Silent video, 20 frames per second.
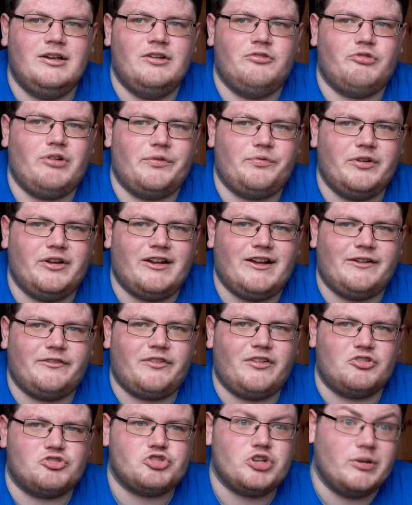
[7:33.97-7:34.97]
referee counts
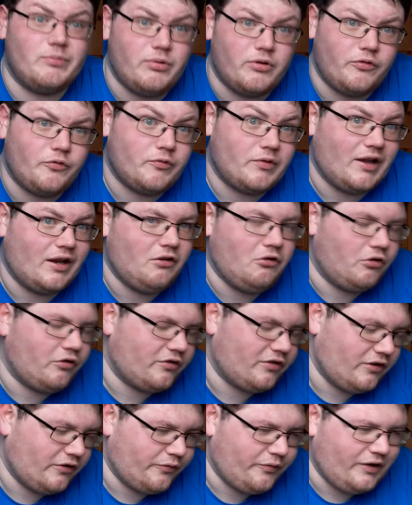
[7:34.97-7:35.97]
the tree, but then
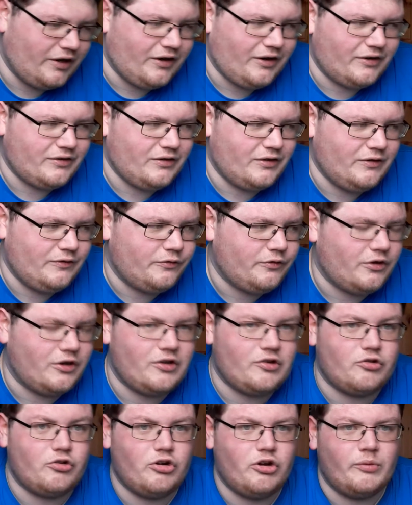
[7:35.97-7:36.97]
notices Flair had the foot
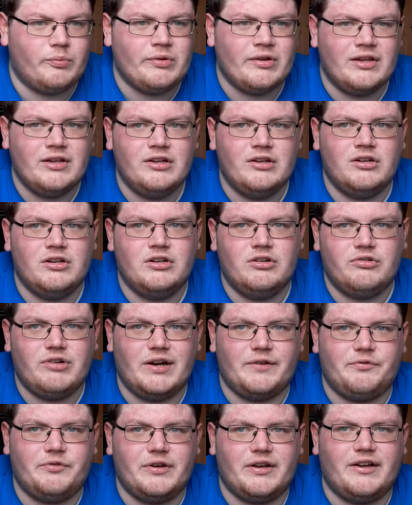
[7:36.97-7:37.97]
on the ropes.
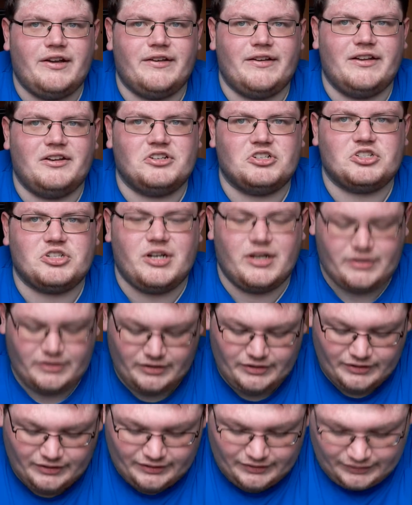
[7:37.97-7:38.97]
Referee kind of
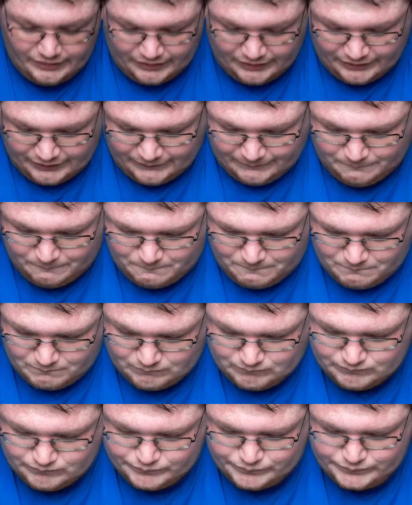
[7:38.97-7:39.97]
distracted. Um,
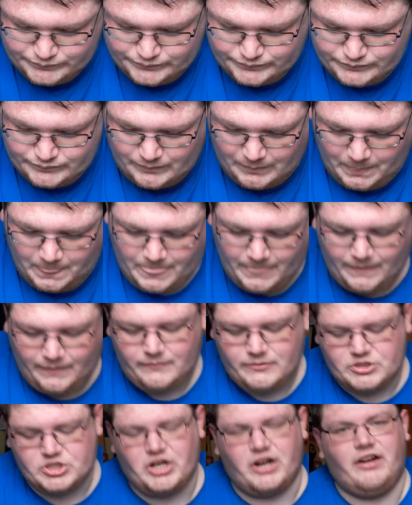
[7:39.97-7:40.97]

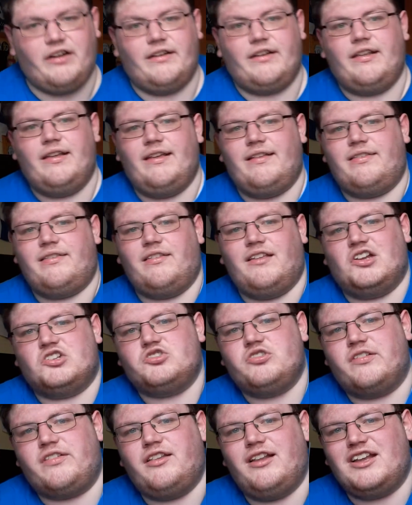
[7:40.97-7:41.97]
Charlotte hits
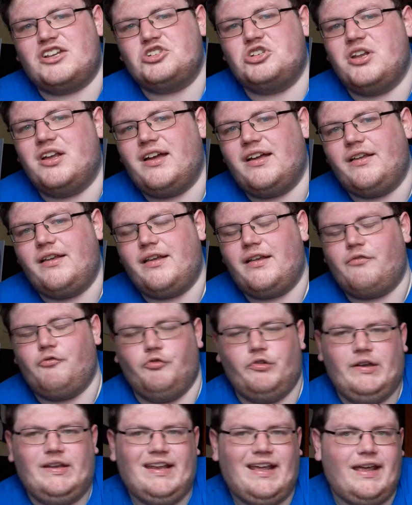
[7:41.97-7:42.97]
natural selection and
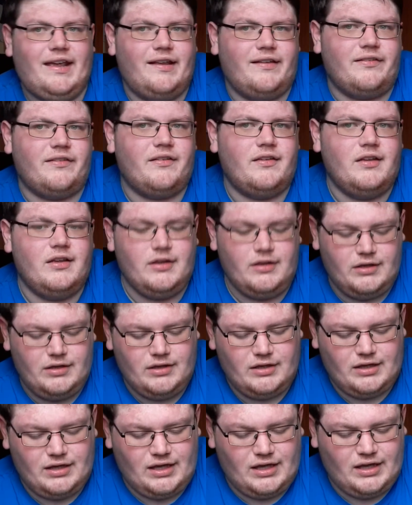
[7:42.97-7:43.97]
retains.
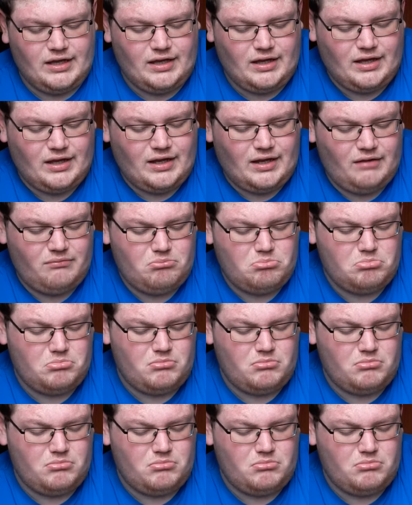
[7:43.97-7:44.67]
Uh, and